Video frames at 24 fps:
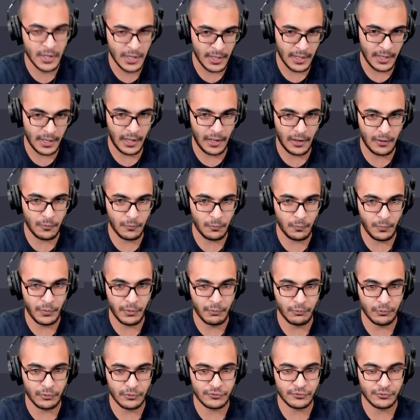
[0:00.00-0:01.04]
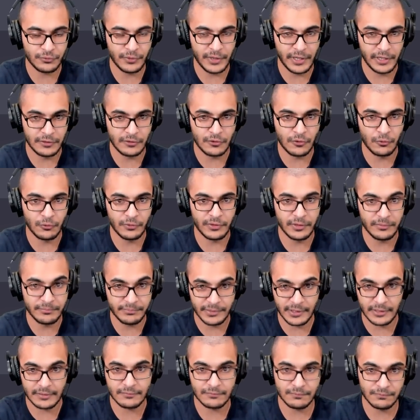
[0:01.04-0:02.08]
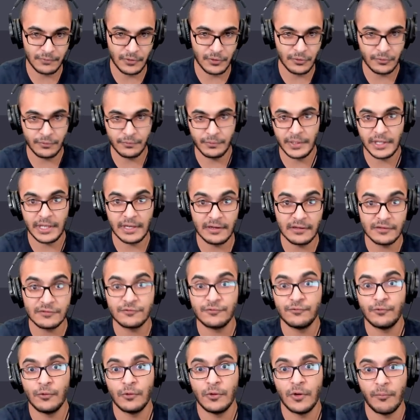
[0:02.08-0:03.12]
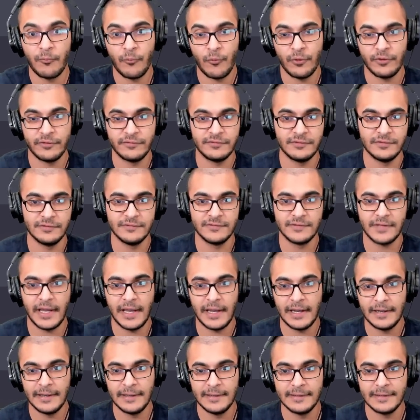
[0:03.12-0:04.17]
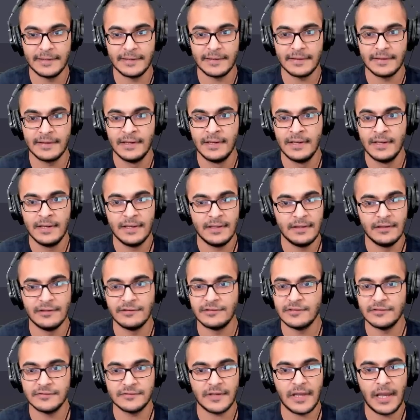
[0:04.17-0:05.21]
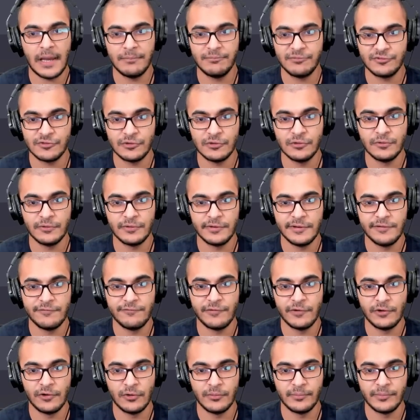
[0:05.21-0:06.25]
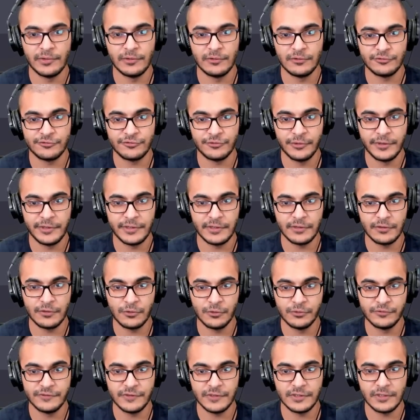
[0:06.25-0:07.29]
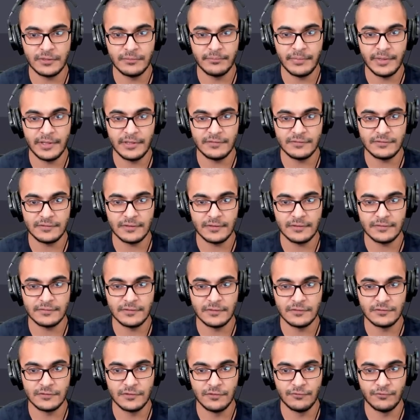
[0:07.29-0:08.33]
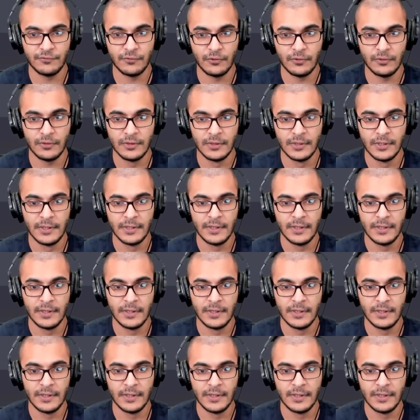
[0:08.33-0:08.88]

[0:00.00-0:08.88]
how we want to encode it, but we can ask follow-up questions, and this is absolutely phenomenal. So it encodes it in base64,